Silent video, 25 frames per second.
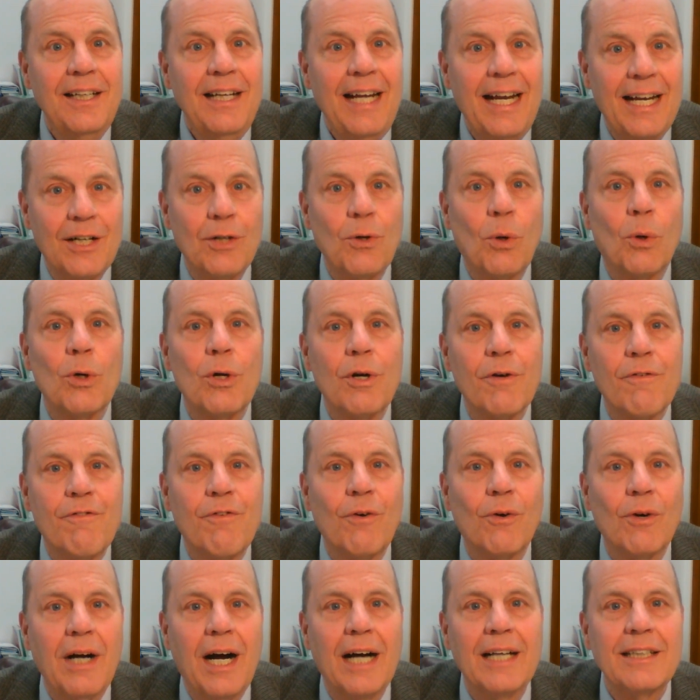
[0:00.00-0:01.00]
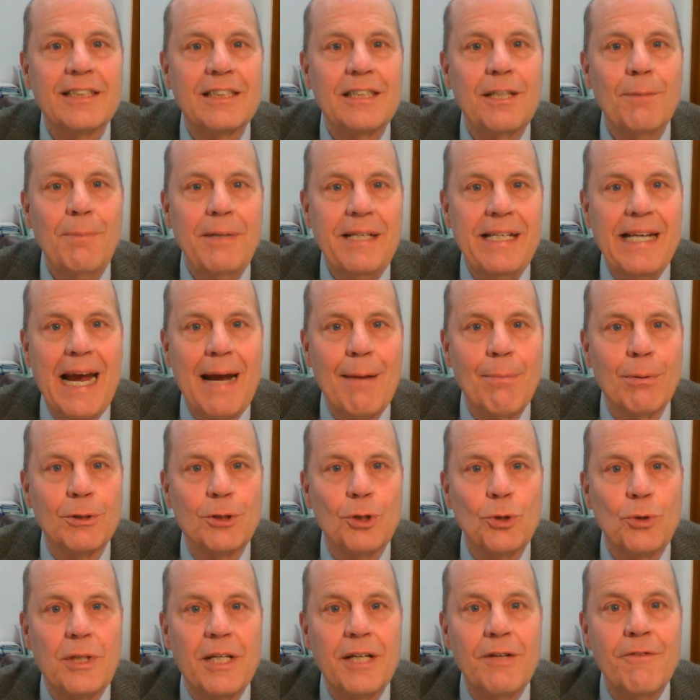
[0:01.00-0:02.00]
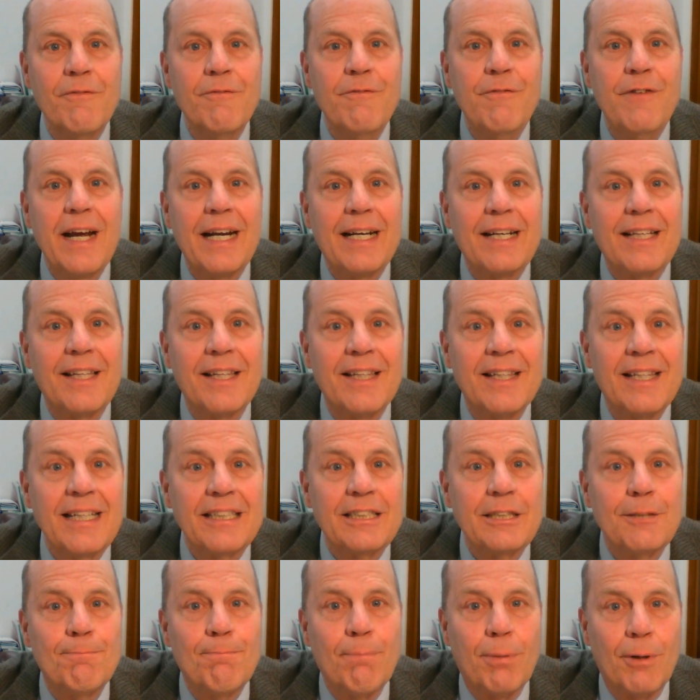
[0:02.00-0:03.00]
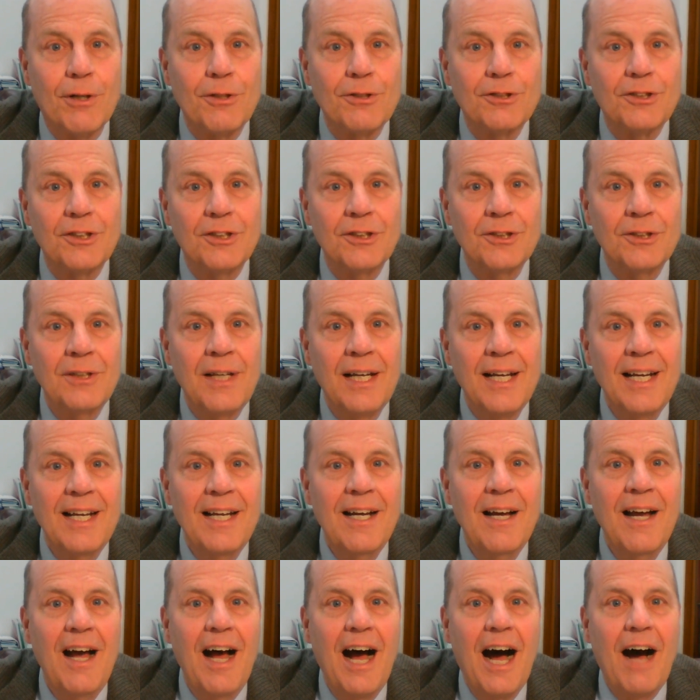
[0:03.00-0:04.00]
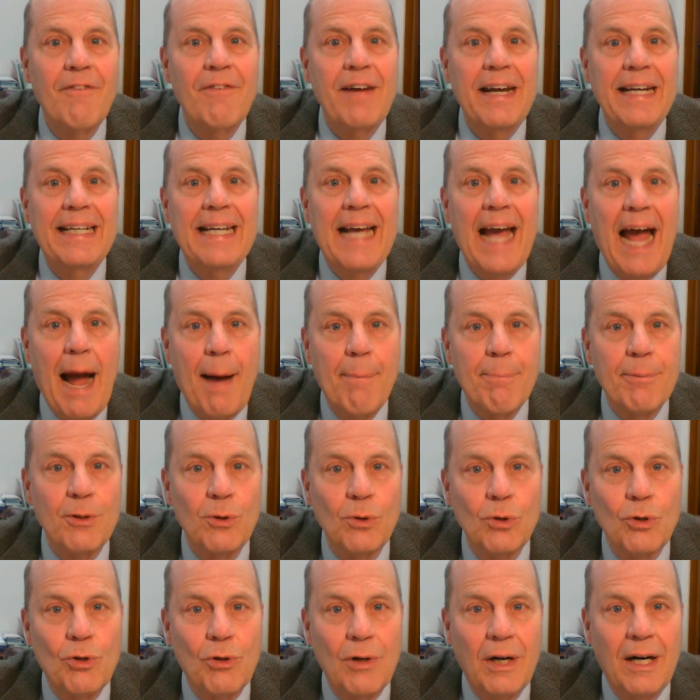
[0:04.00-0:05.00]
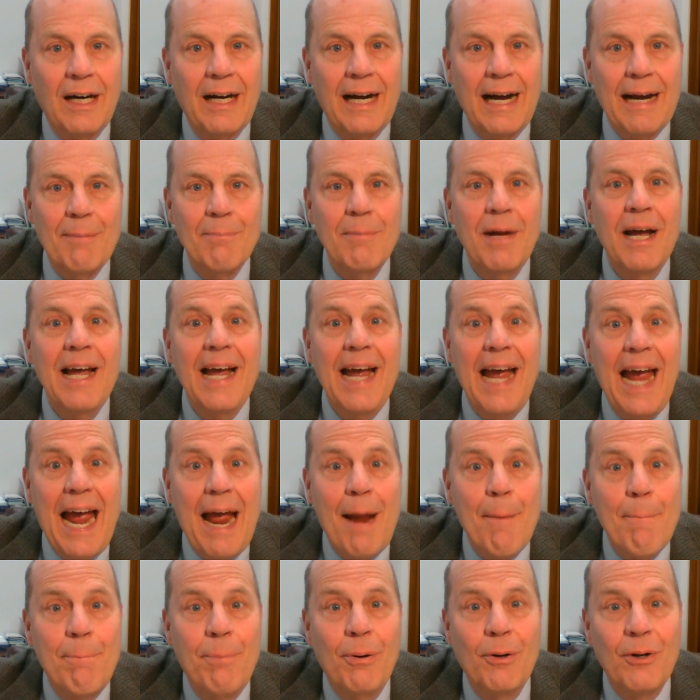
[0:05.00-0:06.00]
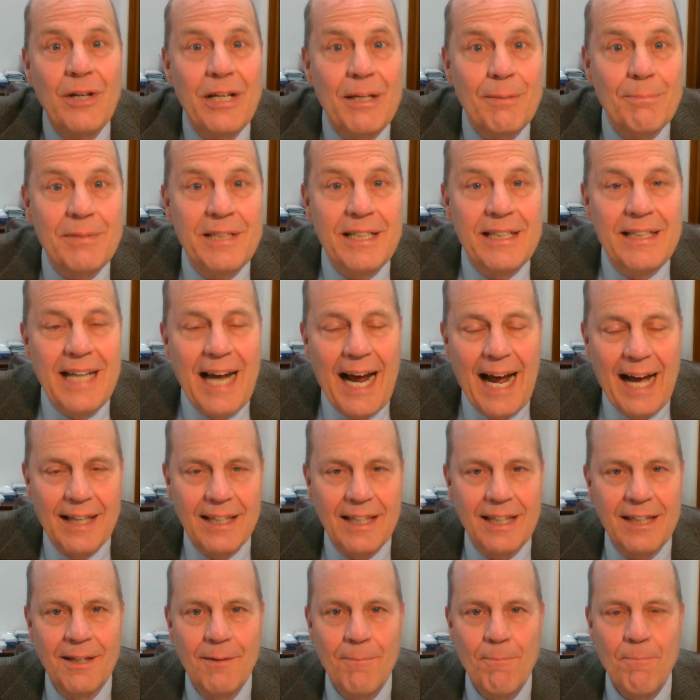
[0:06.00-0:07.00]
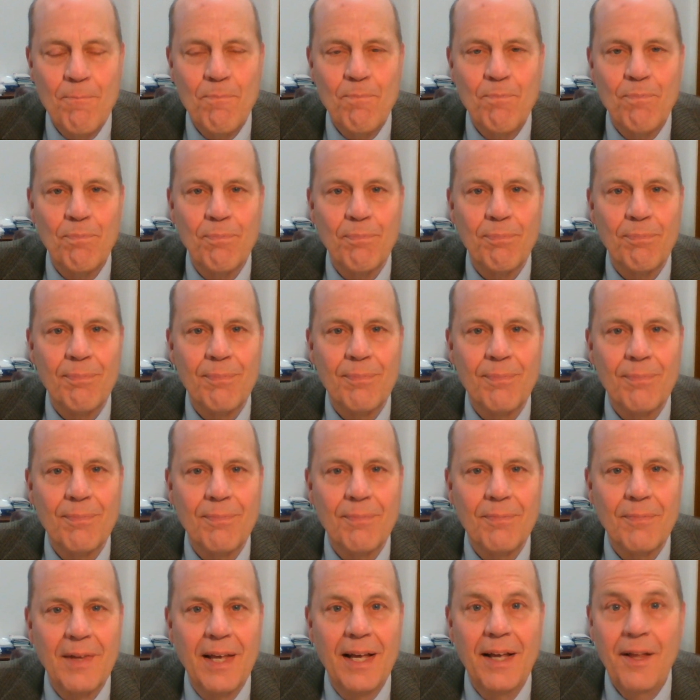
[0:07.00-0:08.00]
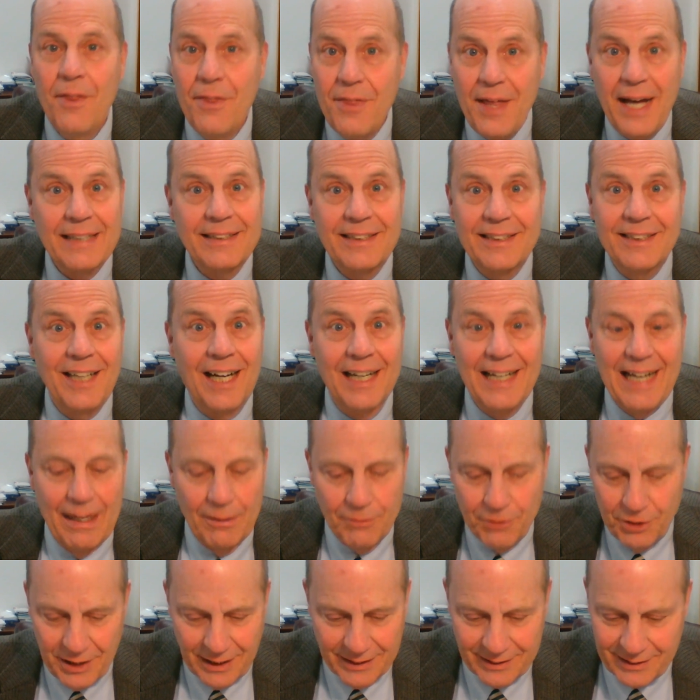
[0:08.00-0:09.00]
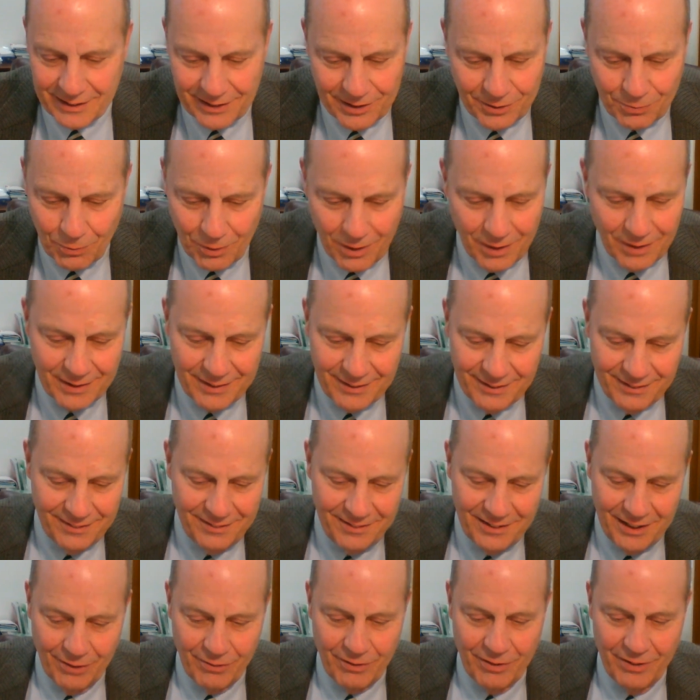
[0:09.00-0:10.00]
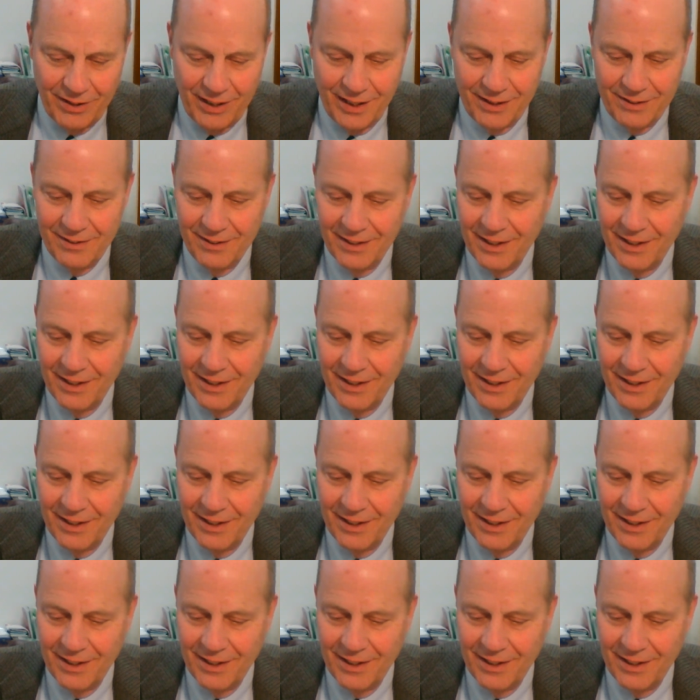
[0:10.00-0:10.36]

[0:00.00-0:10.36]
in order for us to be able to convict this person of a capital crime and put him to death. That's not how justice works. No, no, no.